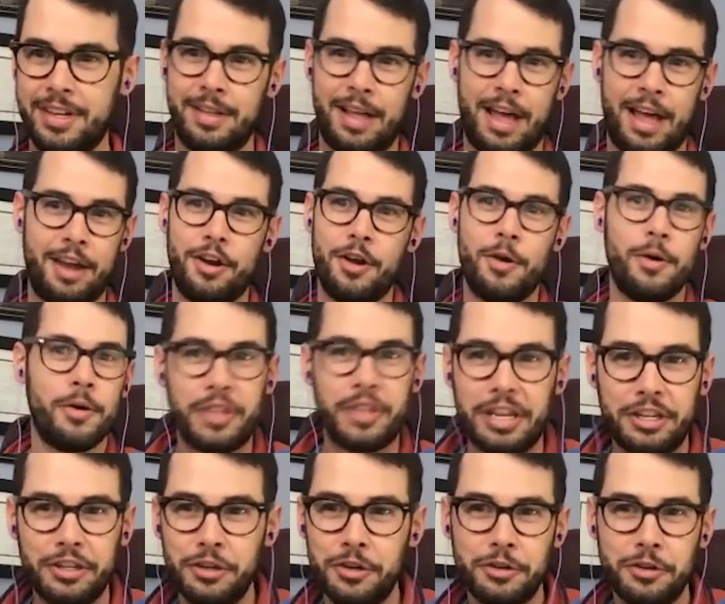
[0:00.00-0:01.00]
I don't know what they
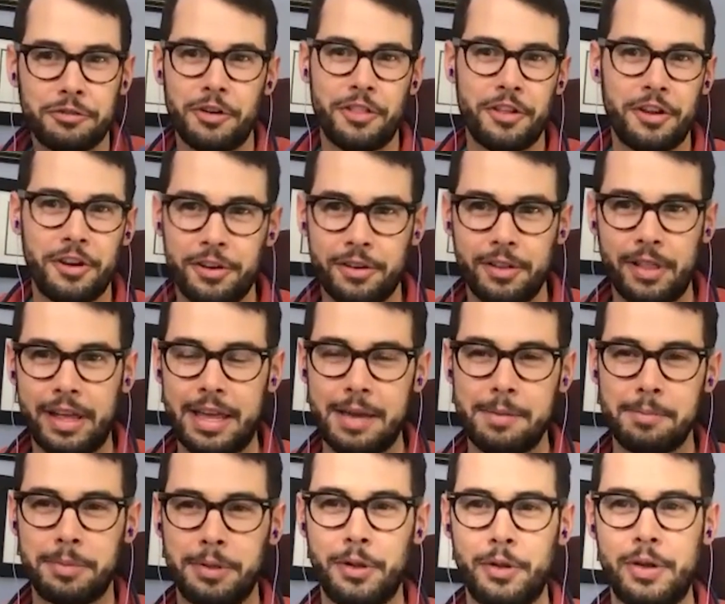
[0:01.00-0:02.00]
do for their like
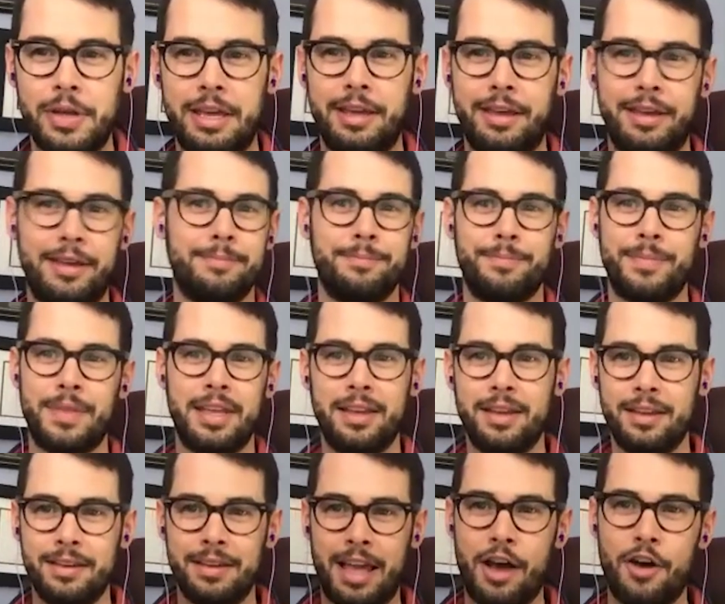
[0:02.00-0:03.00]
employee
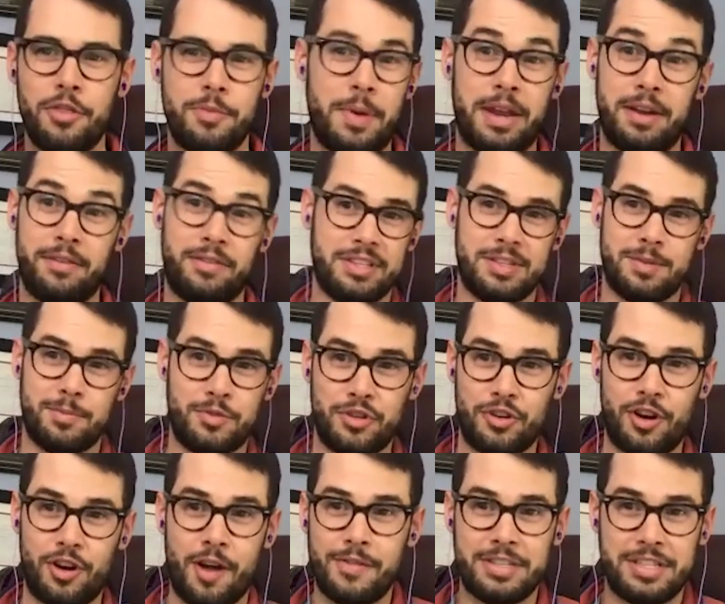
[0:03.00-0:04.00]
health benefits. I'm
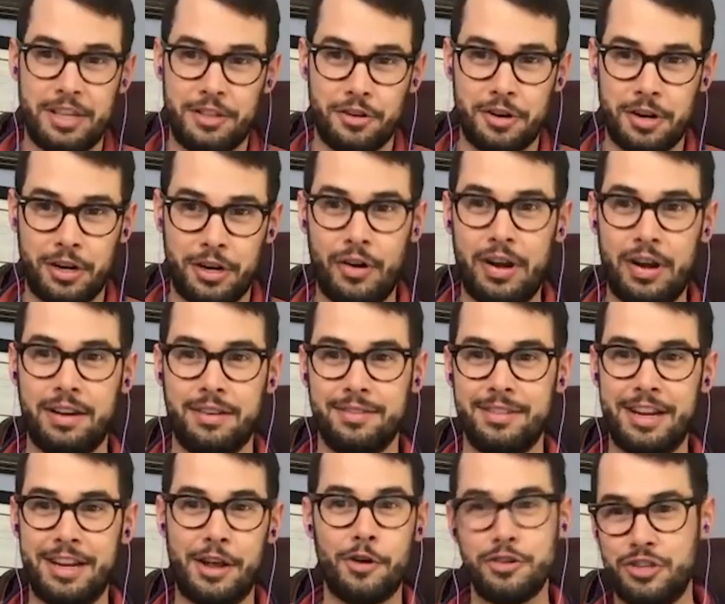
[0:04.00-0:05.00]
sure obviously they're a great
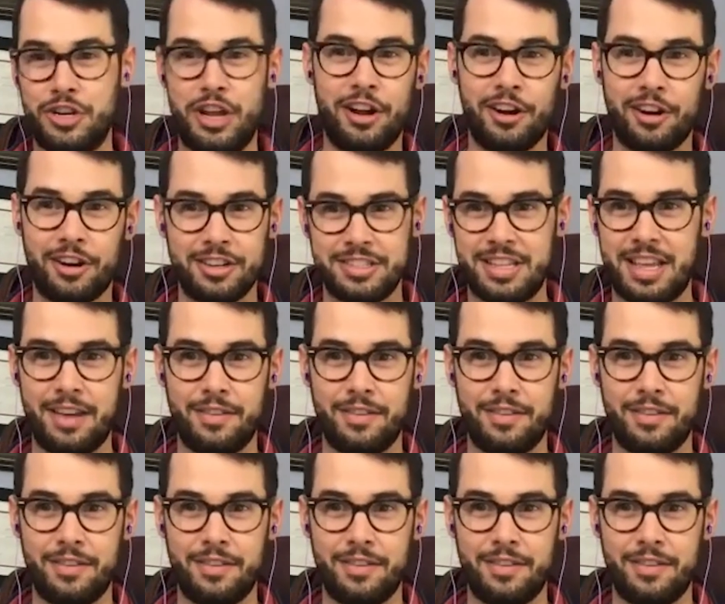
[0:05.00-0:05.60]
negotiator because they